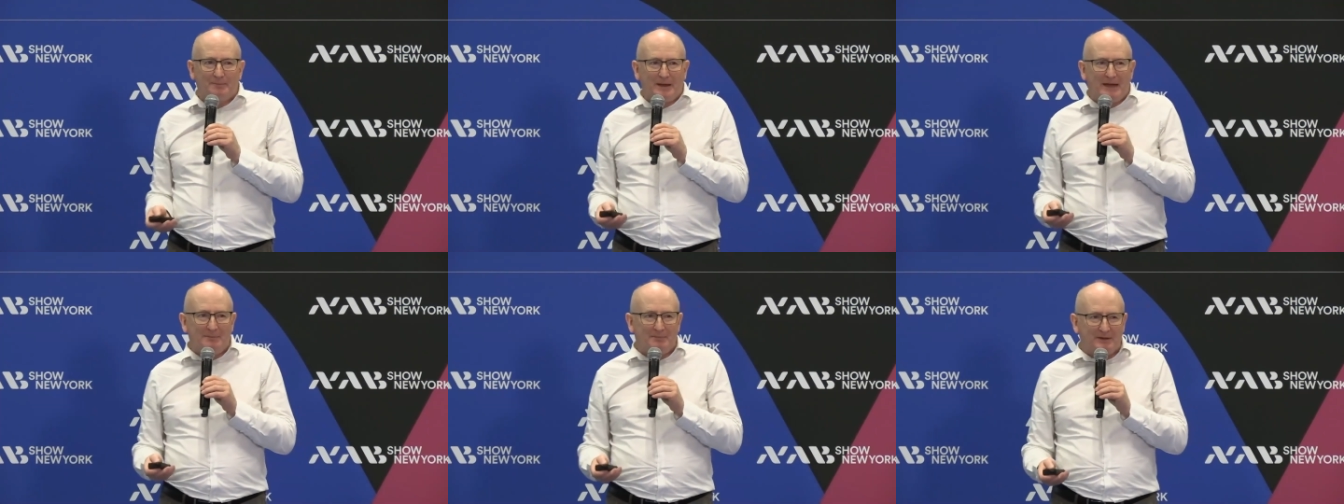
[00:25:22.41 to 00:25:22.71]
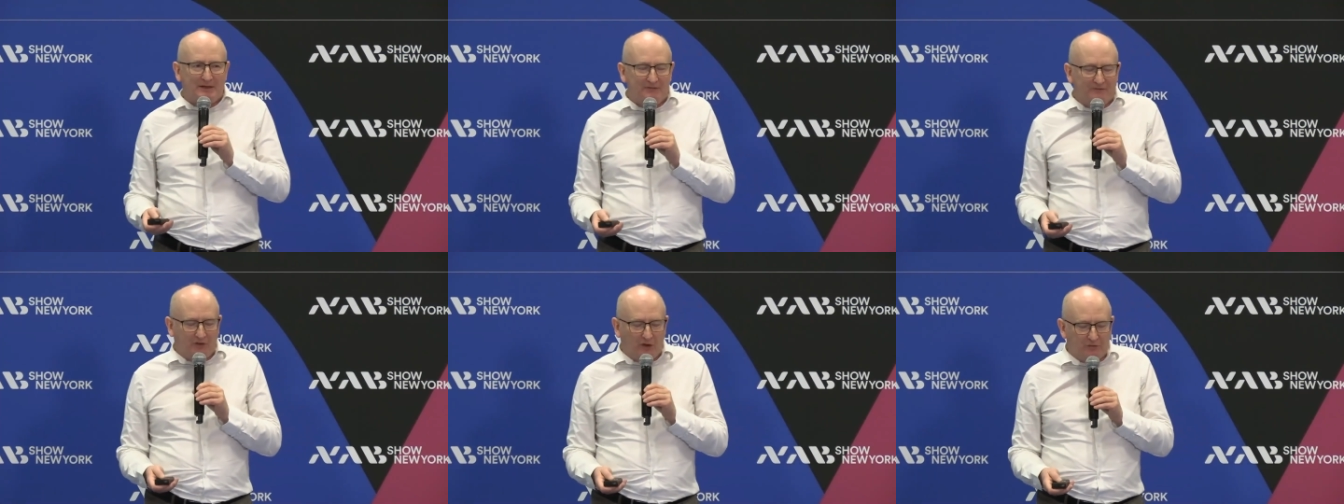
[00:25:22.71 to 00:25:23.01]

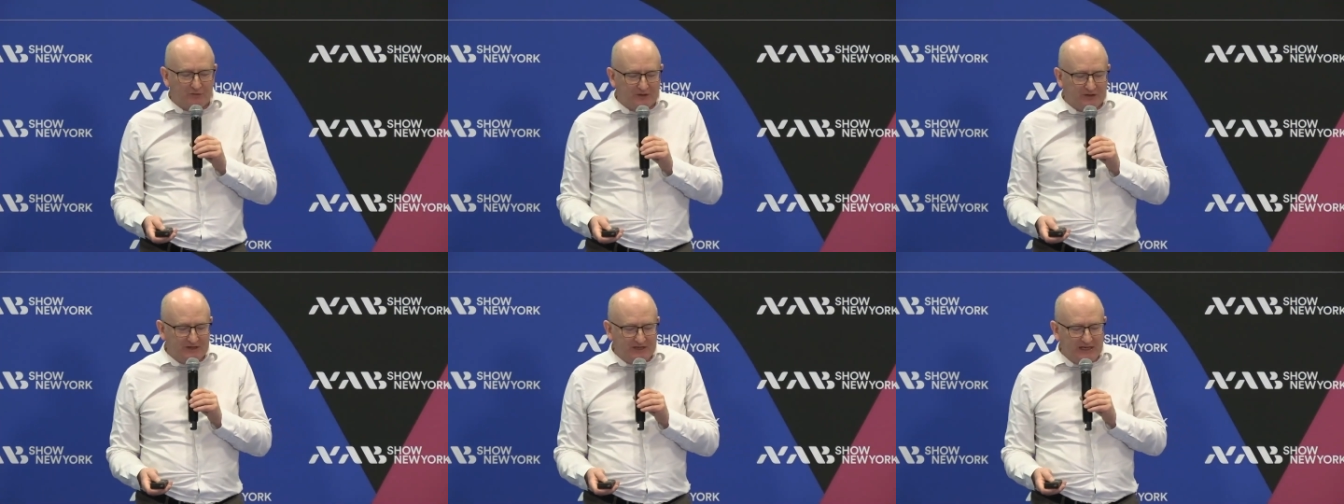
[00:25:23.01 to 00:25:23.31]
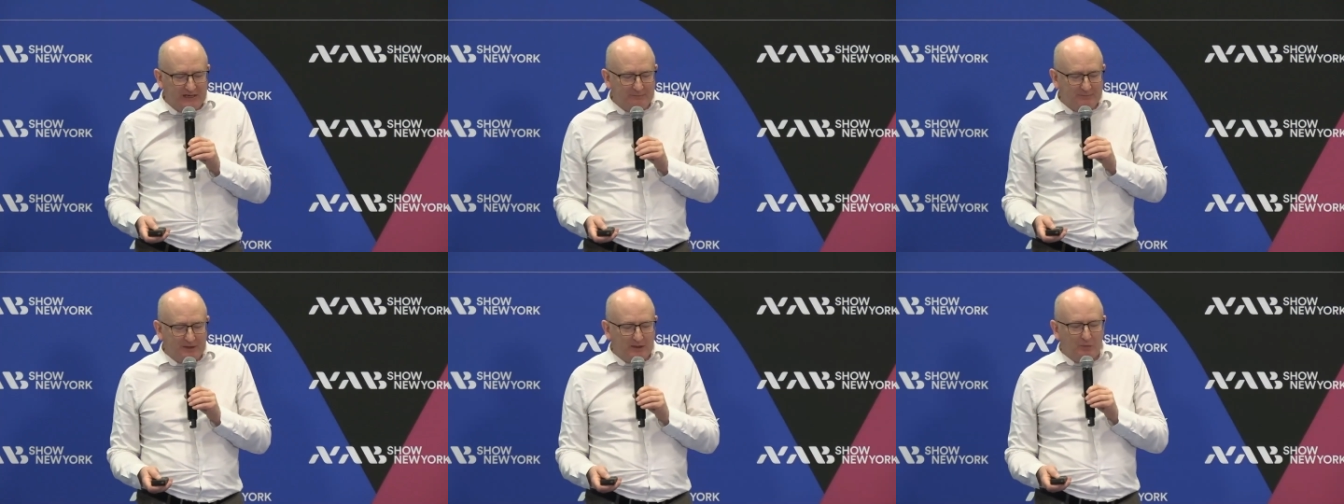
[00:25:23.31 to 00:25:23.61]
people involved in
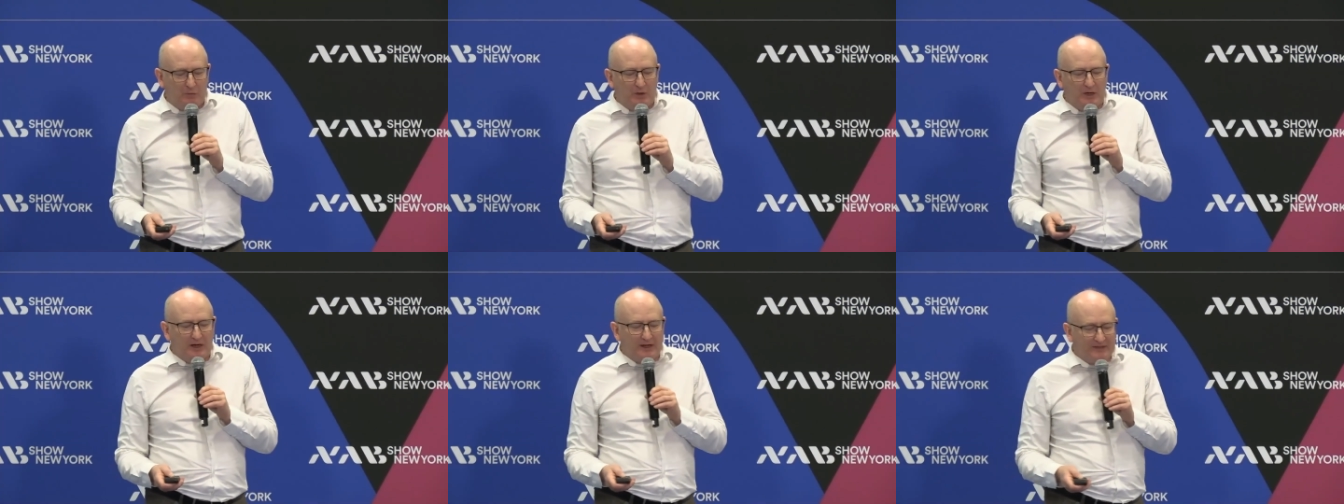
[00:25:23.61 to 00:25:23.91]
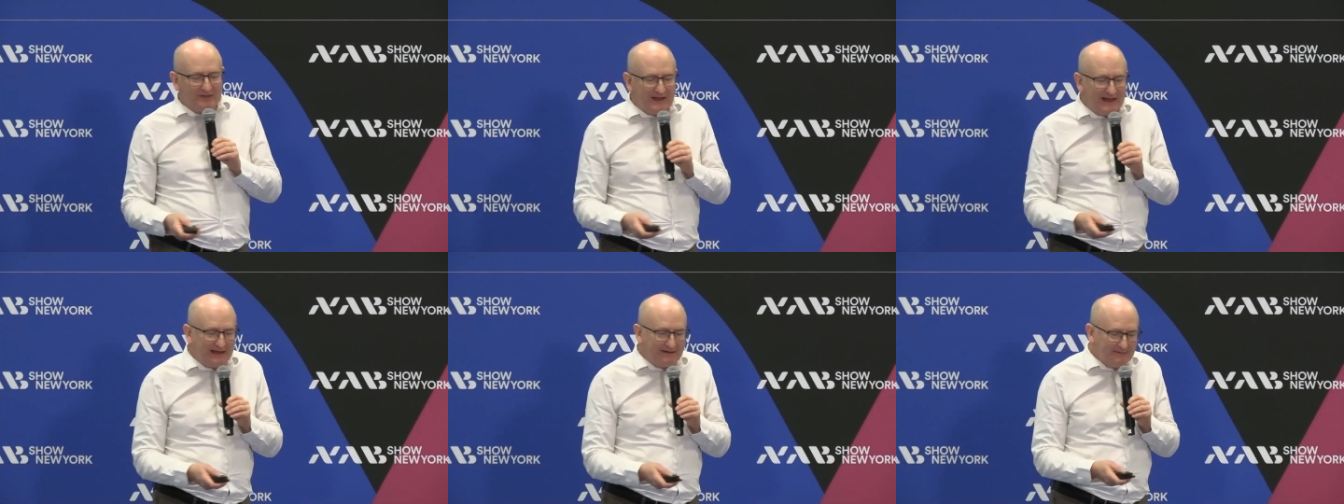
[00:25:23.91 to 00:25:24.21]
the EBU
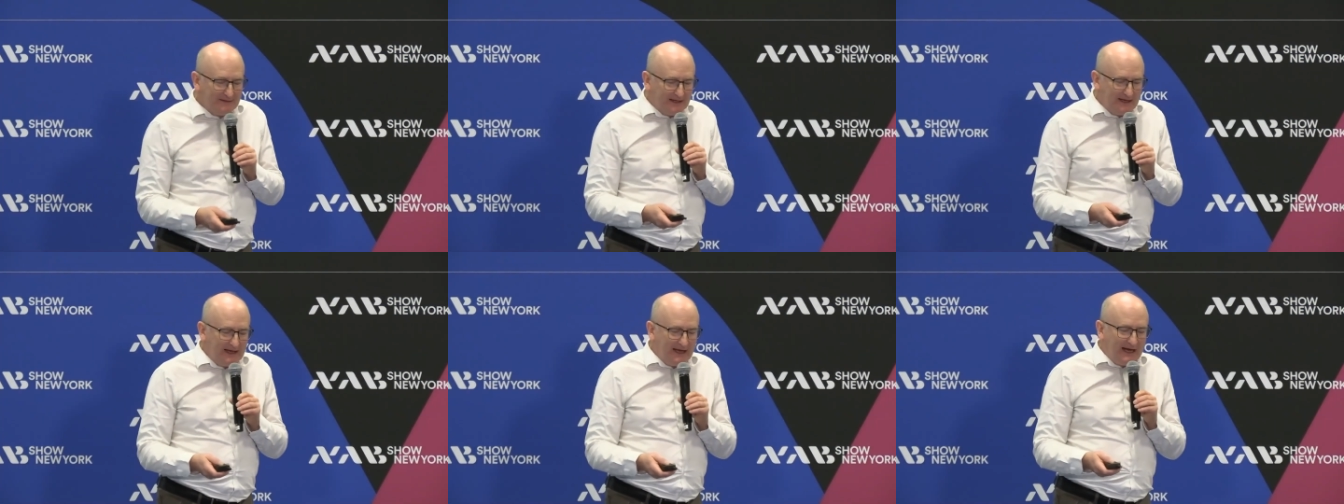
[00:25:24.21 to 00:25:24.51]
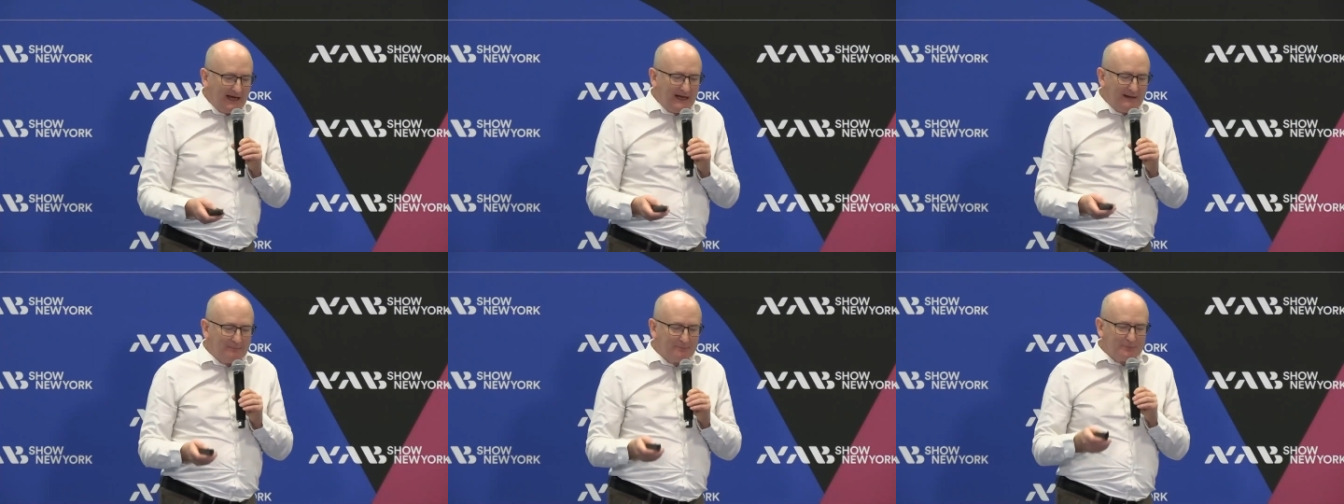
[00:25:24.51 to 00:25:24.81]
work there
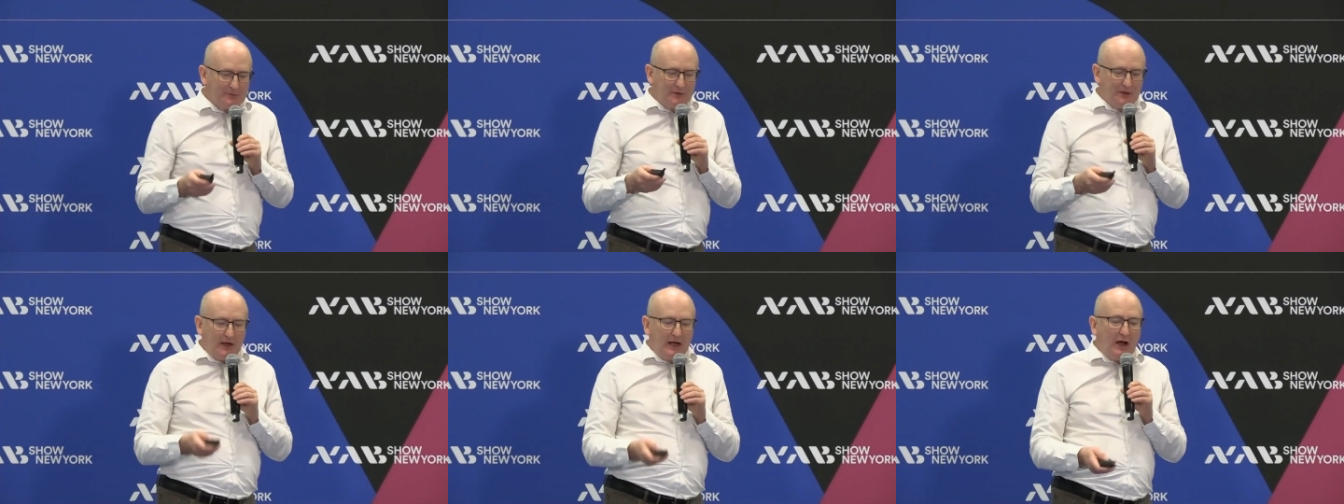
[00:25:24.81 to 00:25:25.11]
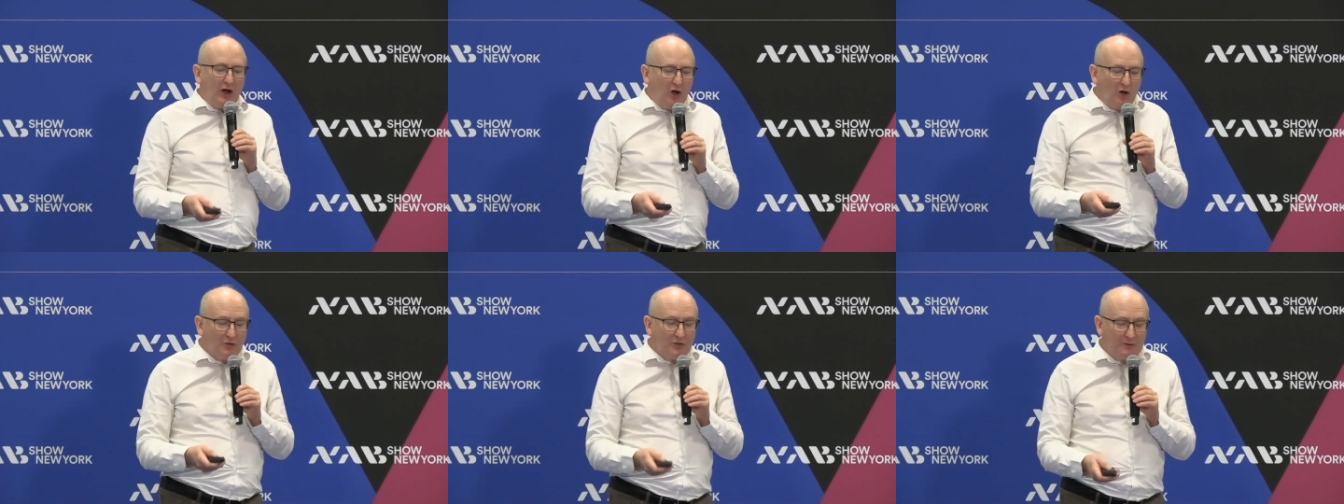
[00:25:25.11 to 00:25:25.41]

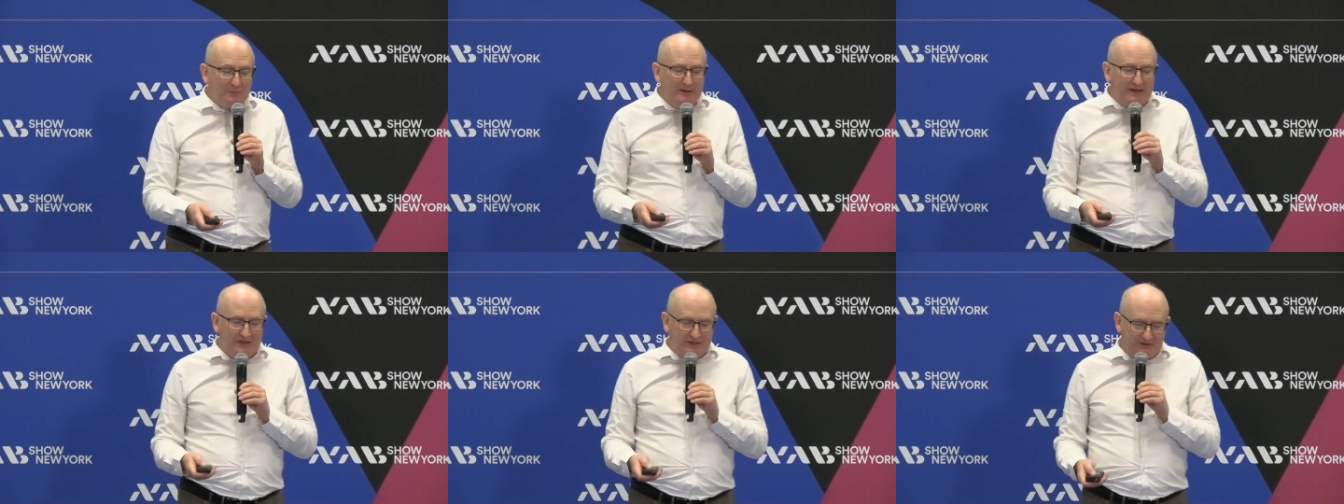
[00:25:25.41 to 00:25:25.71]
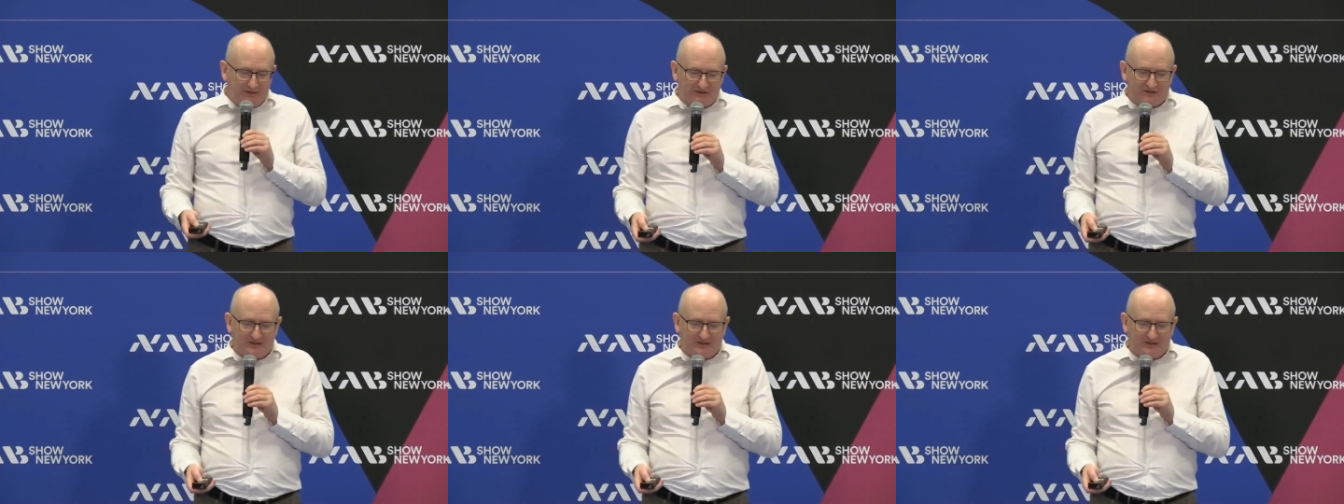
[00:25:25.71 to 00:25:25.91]
on the media